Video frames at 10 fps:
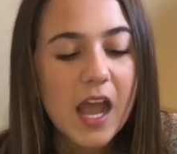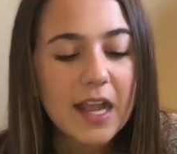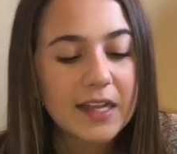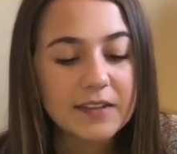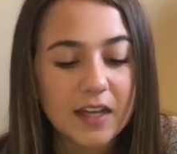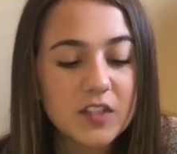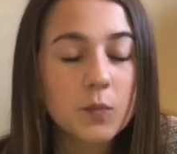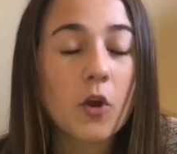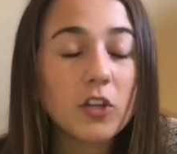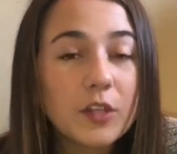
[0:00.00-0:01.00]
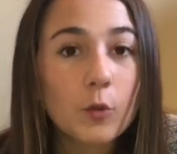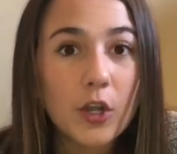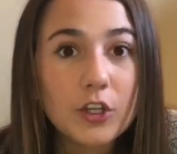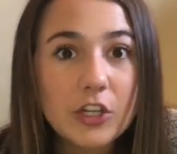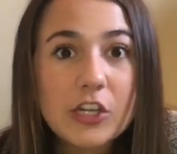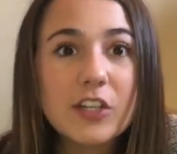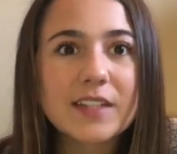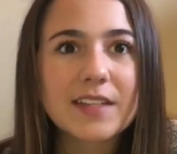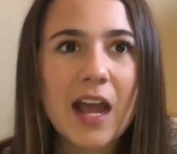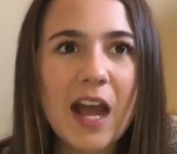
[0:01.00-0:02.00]
And that is partly why you're here,
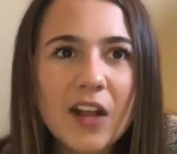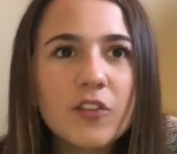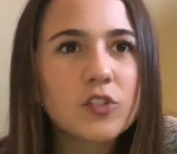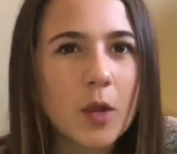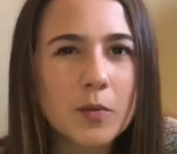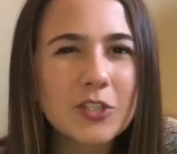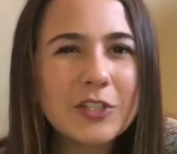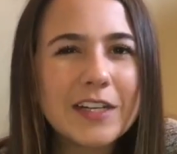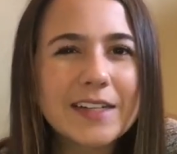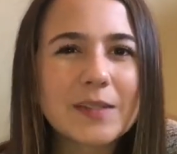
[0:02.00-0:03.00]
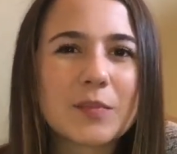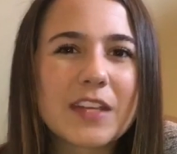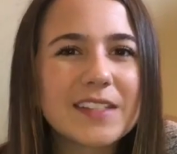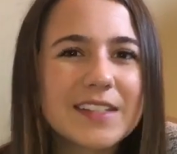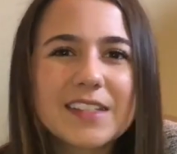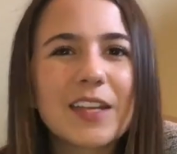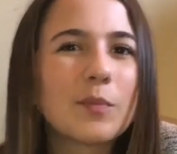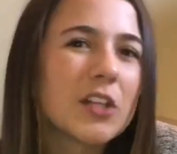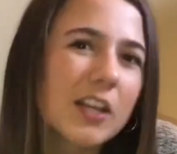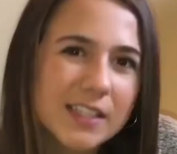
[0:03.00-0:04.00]
is to have those opportunities and places to
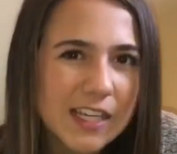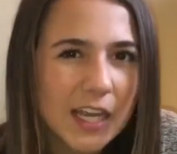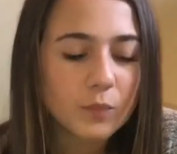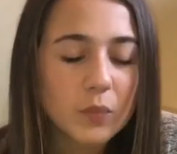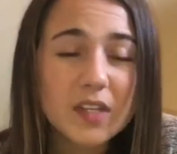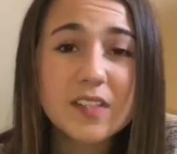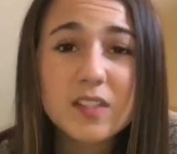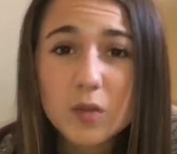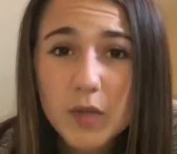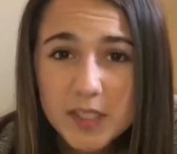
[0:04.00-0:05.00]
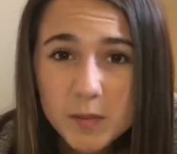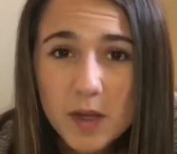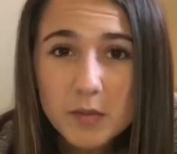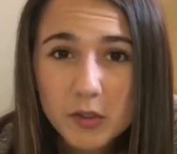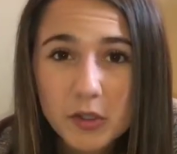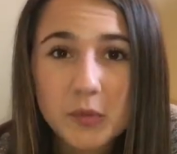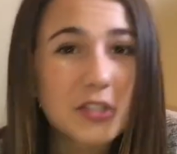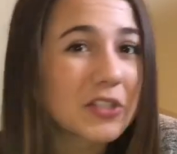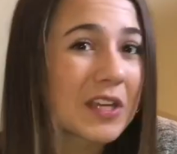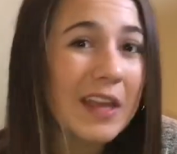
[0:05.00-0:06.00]
get plugged in. Plus it's a resume builder,
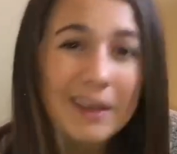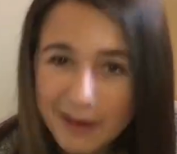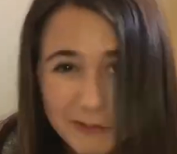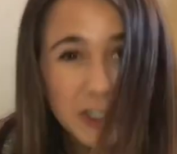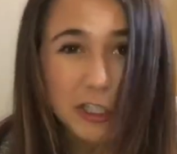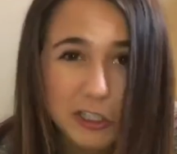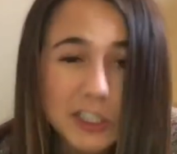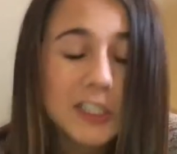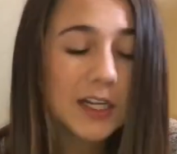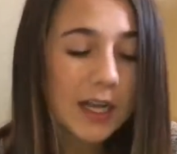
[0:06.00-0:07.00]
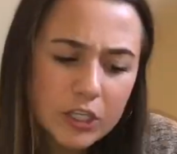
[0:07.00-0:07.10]
which can never hurt.